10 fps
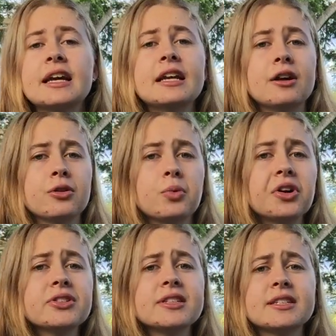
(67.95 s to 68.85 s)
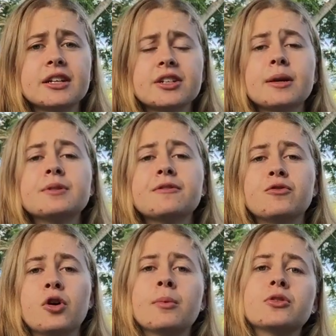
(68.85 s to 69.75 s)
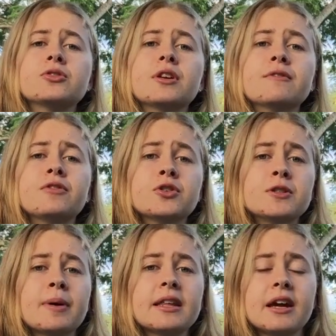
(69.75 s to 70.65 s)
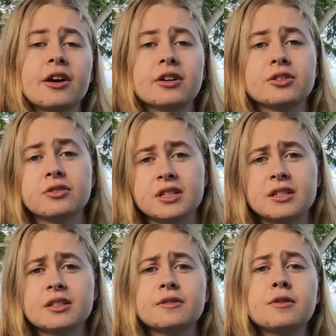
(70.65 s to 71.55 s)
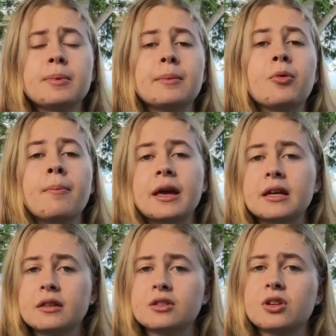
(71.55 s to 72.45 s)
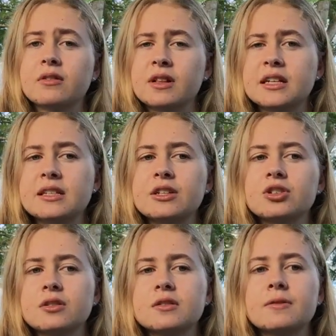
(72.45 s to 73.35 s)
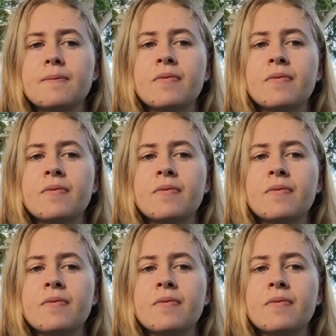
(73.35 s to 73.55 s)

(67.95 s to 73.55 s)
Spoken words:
In other words, the stereotypes that form are also influenced by the characteristics of the people making the generalizations.